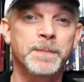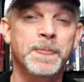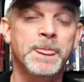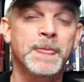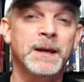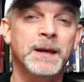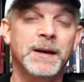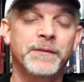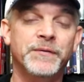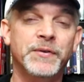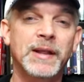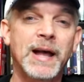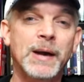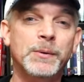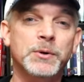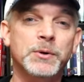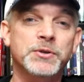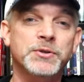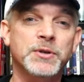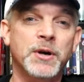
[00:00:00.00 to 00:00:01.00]
If you
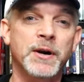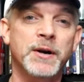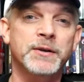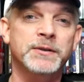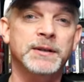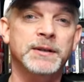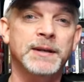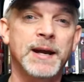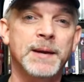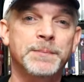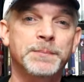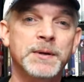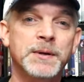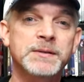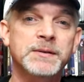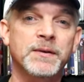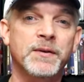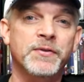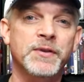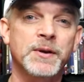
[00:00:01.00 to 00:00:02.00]
like what you saw here today,
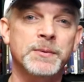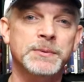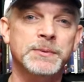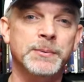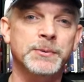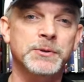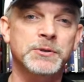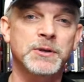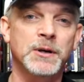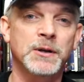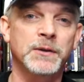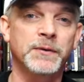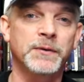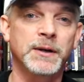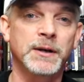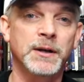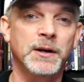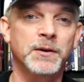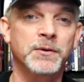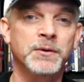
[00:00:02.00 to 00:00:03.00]
please give it a thumbs up and share the
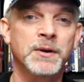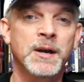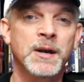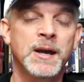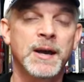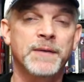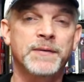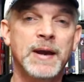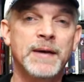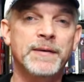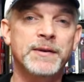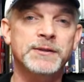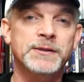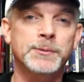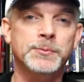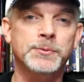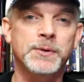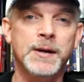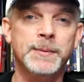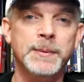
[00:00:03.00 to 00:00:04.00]
video. If you haven't
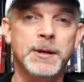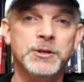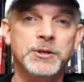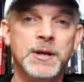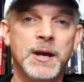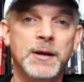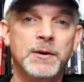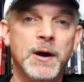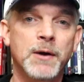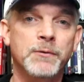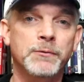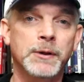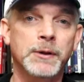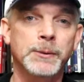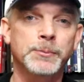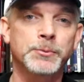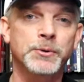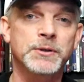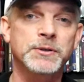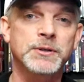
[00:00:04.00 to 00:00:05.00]
subscribed to my channel, I
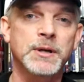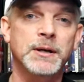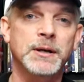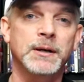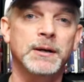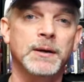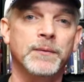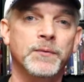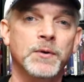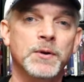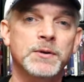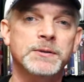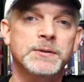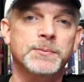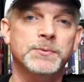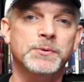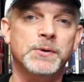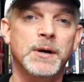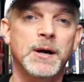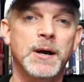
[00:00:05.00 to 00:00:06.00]
really appreciate it if you'd
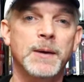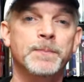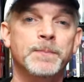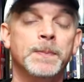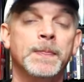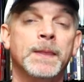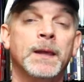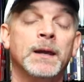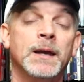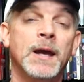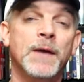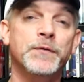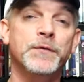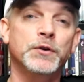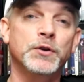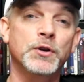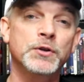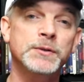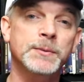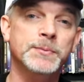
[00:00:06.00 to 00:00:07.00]
subscribe. If
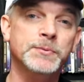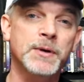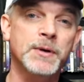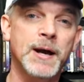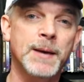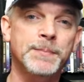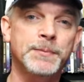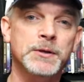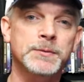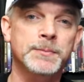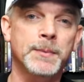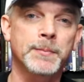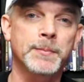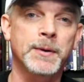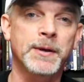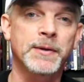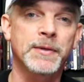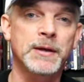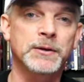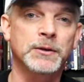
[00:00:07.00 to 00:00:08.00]
you do subscribe, please
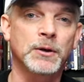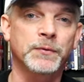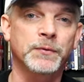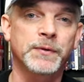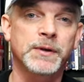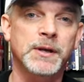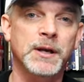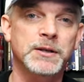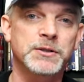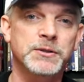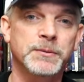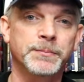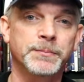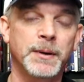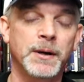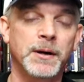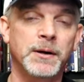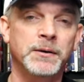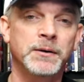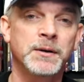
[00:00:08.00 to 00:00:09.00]
remember to hit that notification
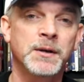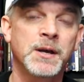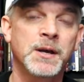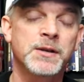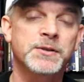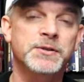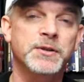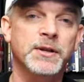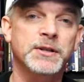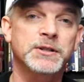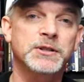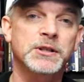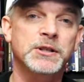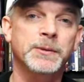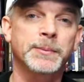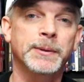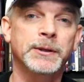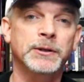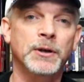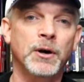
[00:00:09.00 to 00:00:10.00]
bell so that you
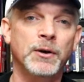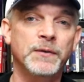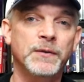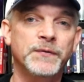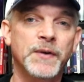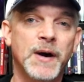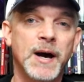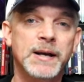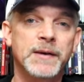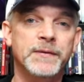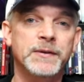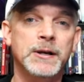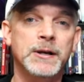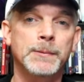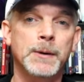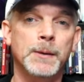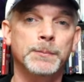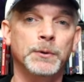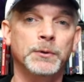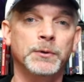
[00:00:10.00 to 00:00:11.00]
can be notified every
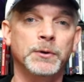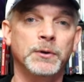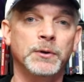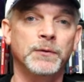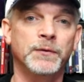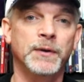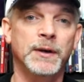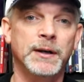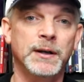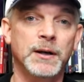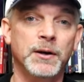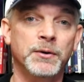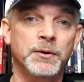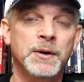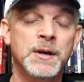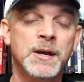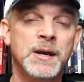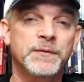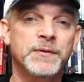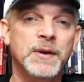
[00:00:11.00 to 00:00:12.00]
time I upload a new video.
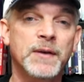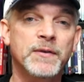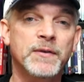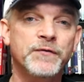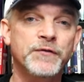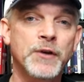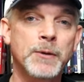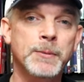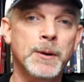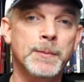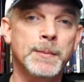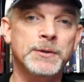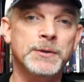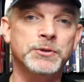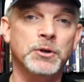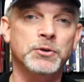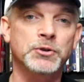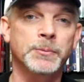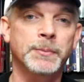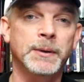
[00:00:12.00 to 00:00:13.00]
If you haven't found me on my
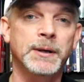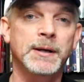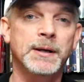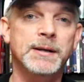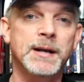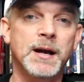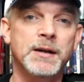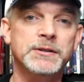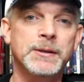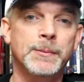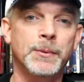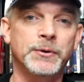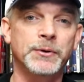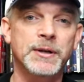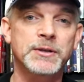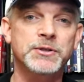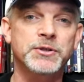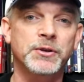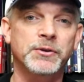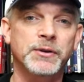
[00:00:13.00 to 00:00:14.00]
social media accounts, I'm on
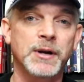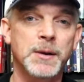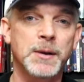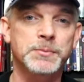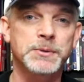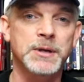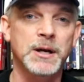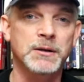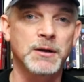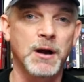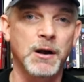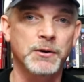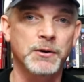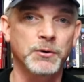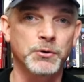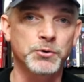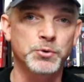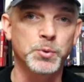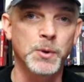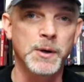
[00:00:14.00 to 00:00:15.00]
Instagram, TikTok,
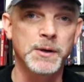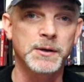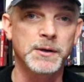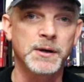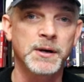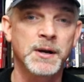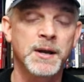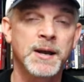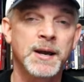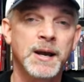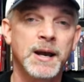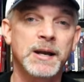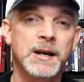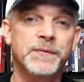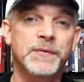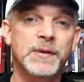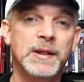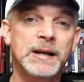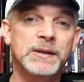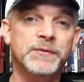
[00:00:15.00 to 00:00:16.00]
and on Twitter. And
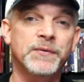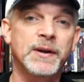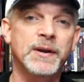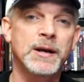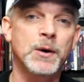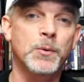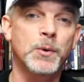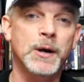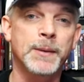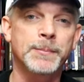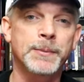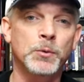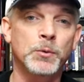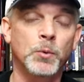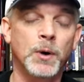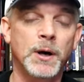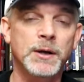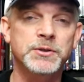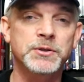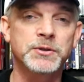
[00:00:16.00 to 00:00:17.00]
if you'd like to find out what I've
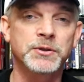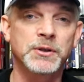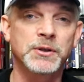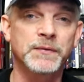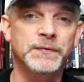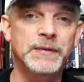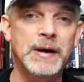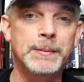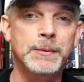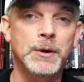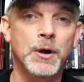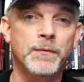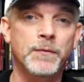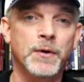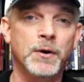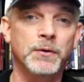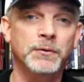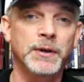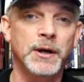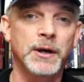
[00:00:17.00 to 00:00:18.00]
been watching, you can find me
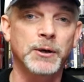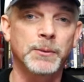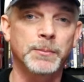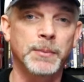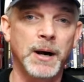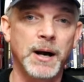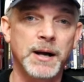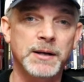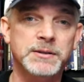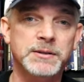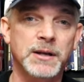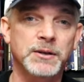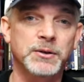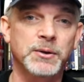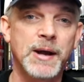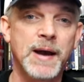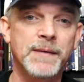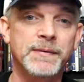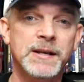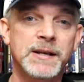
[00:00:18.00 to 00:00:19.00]
over on Letterboxd. I
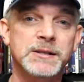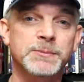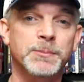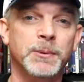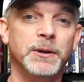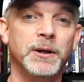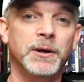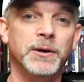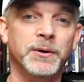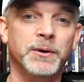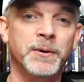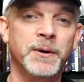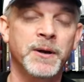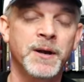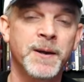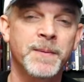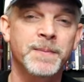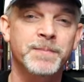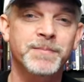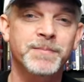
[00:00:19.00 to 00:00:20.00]
do have links below.
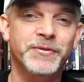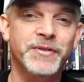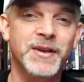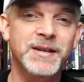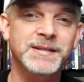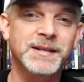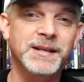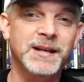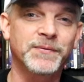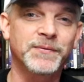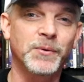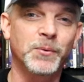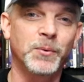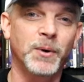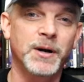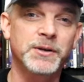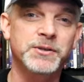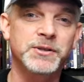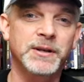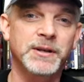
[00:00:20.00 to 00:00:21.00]
But thanks again for
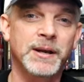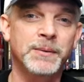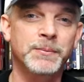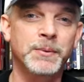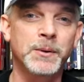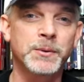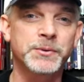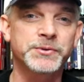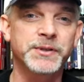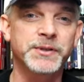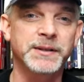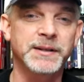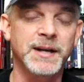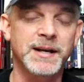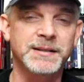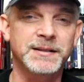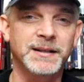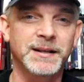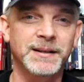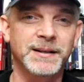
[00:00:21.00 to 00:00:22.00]
watching, and we will see you
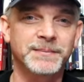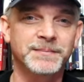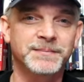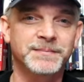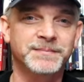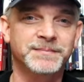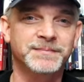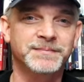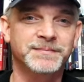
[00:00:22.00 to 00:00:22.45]
next time.